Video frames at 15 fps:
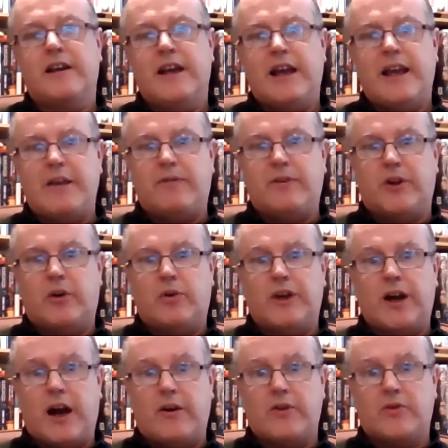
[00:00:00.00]
even though the
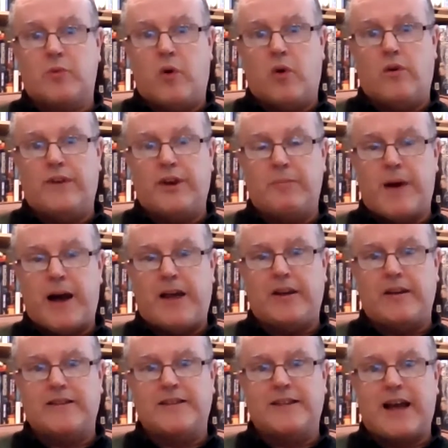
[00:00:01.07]
Irish War of
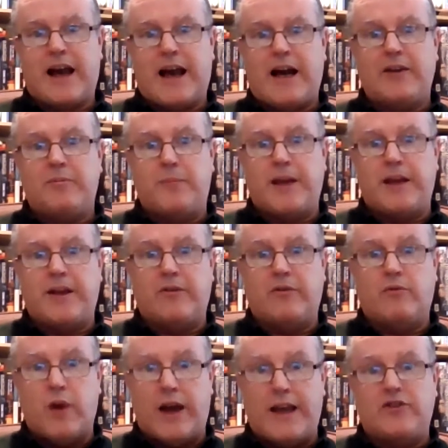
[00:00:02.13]
Independence had been
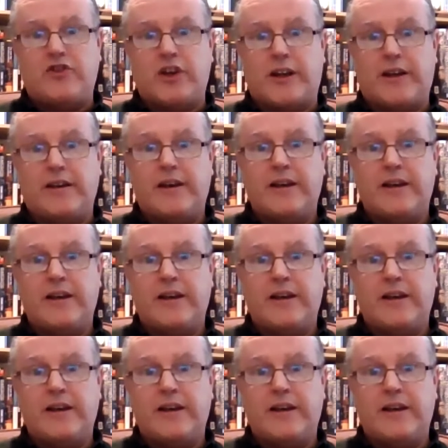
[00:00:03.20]
raging